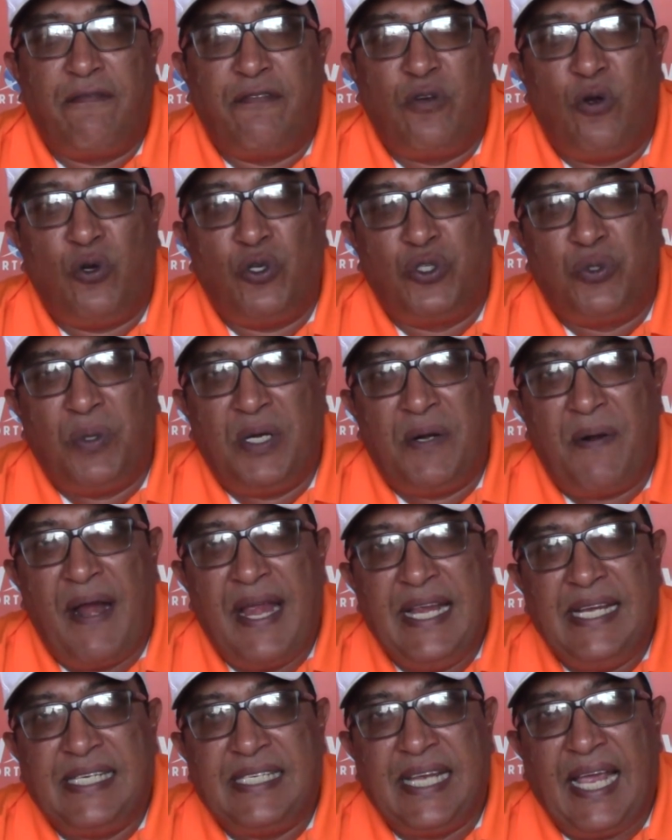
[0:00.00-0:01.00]
Of course, we
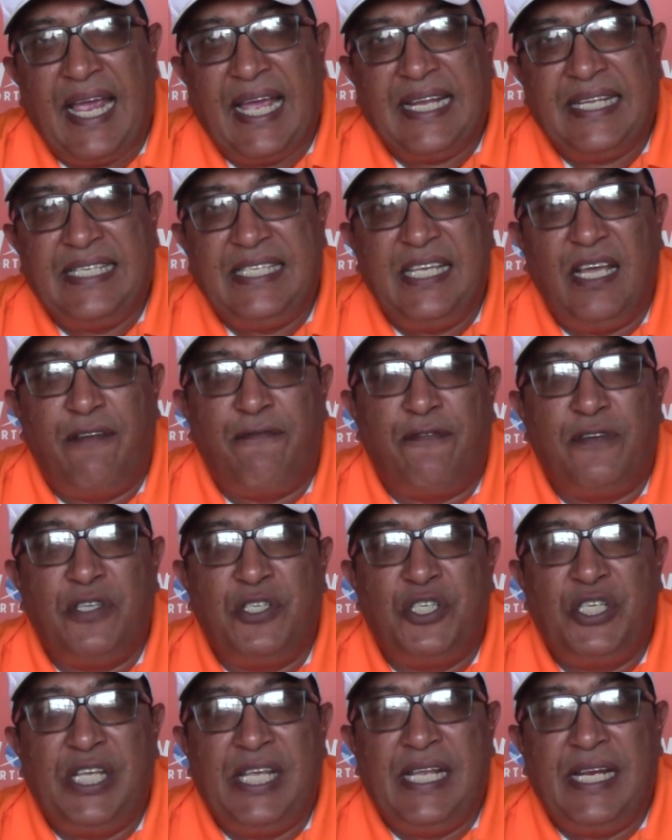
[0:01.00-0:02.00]
race at
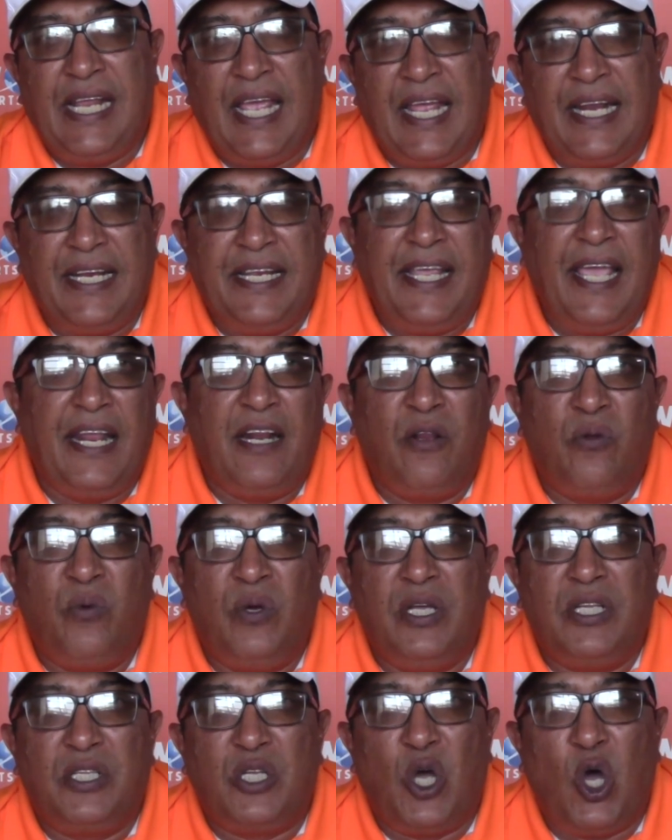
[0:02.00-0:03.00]
Turffontein and
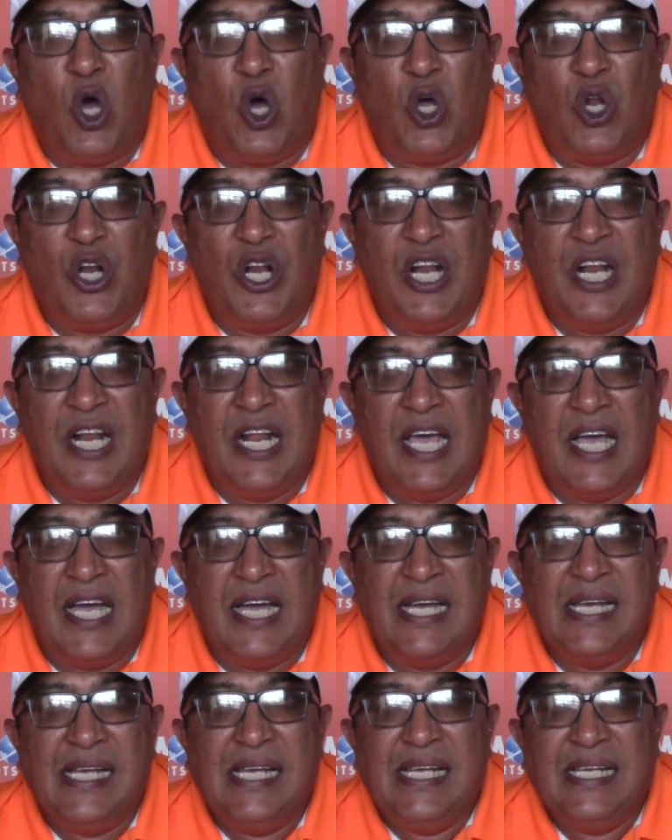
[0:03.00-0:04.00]
Kenilworth on
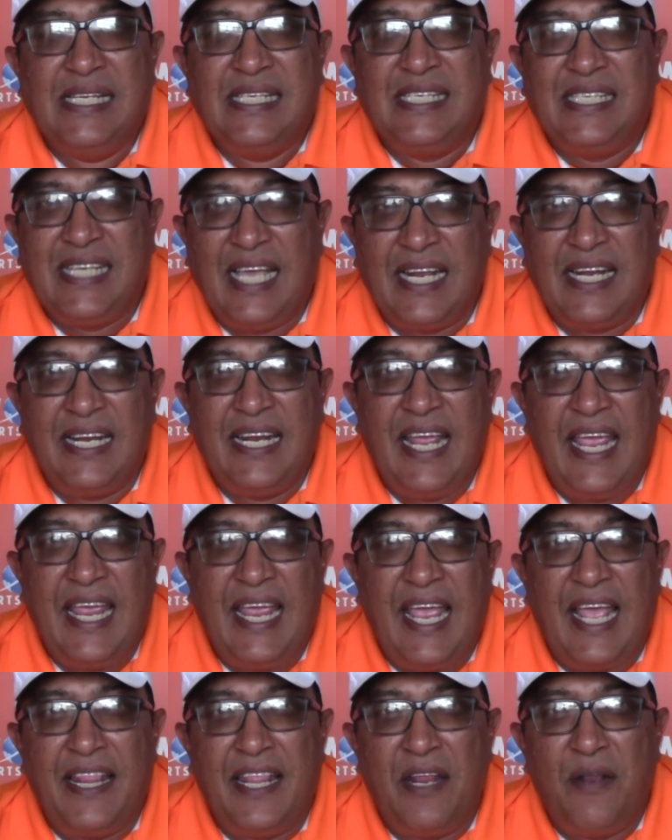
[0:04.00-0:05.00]

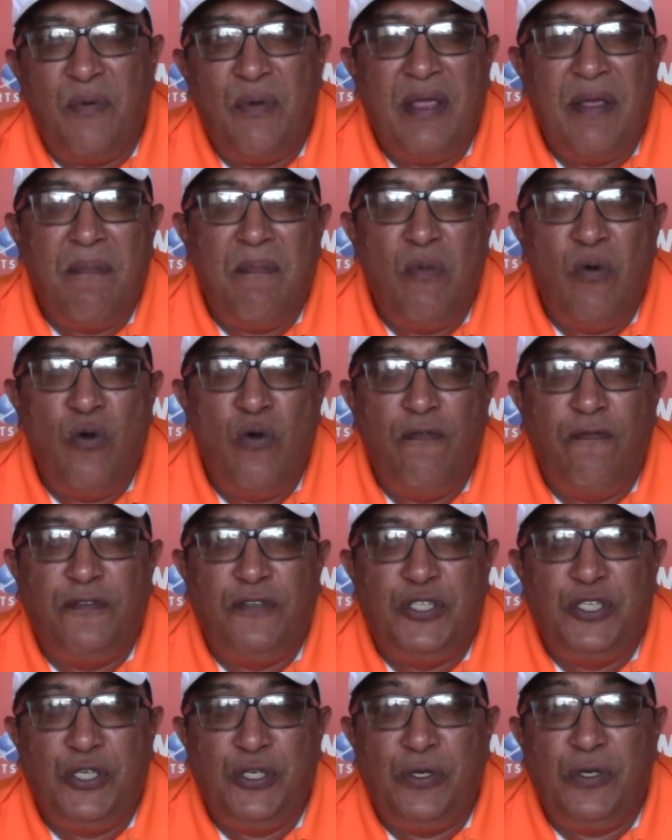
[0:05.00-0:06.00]
Saturday, and then we move
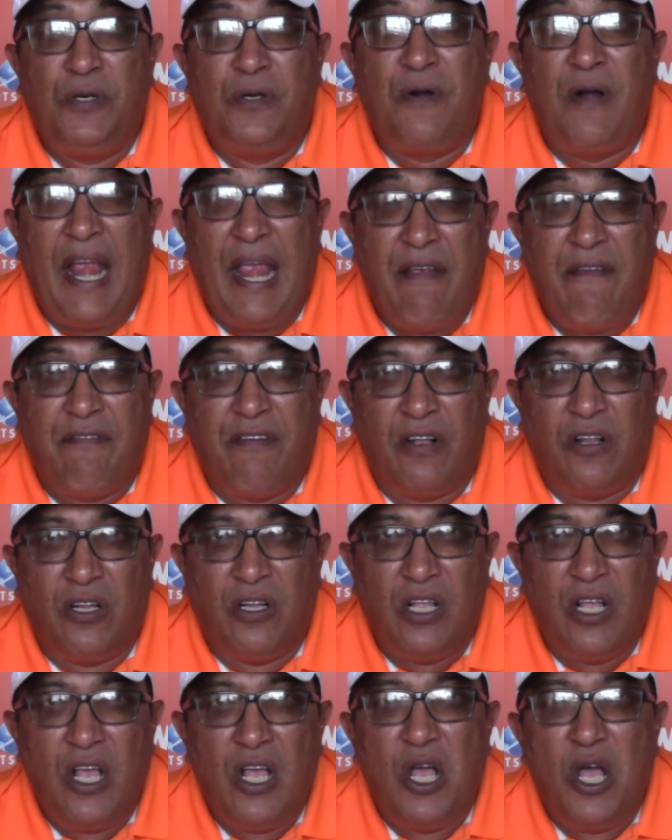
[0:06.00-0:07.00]
to
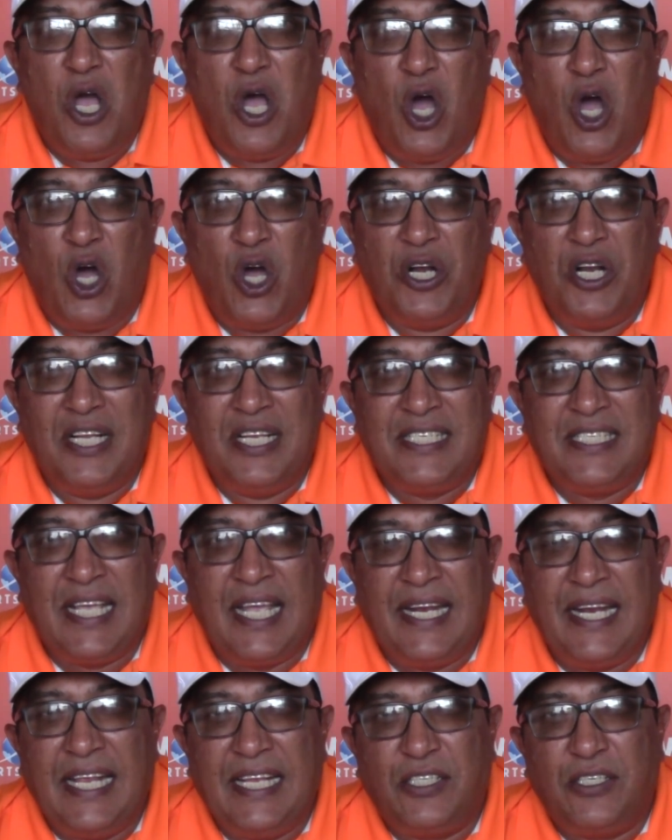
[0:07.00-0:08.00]
Greyville on
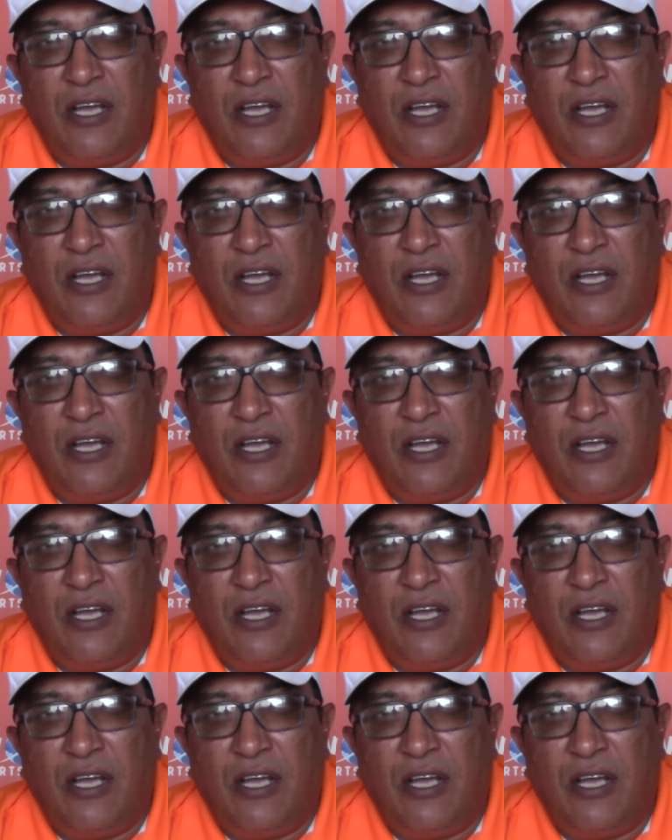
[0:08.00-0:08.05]
Sunday.